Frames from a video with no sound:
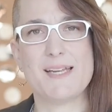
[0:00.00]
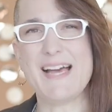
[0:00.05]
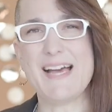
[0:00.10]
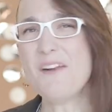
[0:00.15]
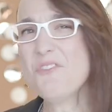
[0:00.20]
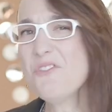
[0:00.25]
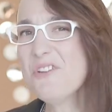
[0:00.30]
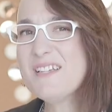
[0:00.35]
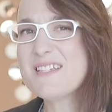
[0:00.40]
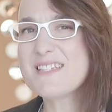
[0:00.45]

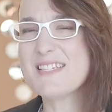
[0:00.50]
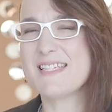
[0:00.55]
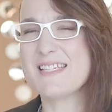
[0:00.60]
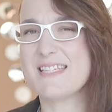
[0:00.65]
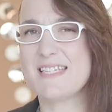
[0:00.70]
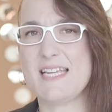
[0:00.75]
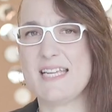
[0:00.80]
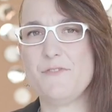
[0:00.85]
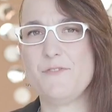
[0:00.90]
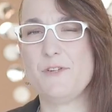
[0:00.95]
not only does it
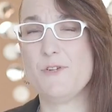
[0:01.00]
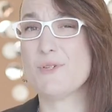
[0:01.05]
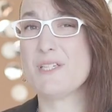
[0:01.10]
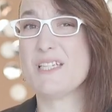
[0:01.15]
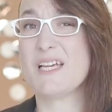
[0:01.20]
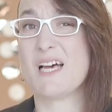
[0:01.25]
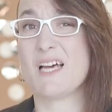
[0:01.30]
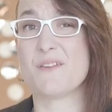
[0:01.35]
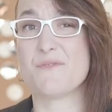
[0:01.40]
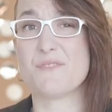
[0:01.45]
save you a
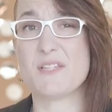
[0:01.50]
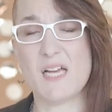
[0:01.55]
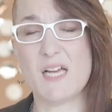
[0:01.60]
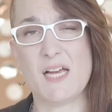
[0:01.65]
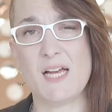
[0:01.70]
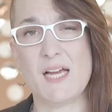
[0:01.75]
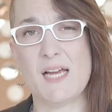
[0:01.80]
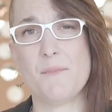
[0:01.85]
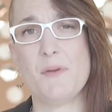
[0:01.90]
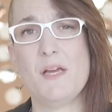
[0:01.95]
ton of
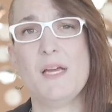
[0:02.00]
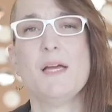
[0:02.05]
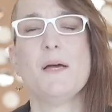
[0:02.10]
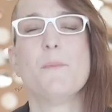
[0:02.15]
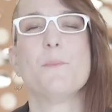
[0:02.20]
time,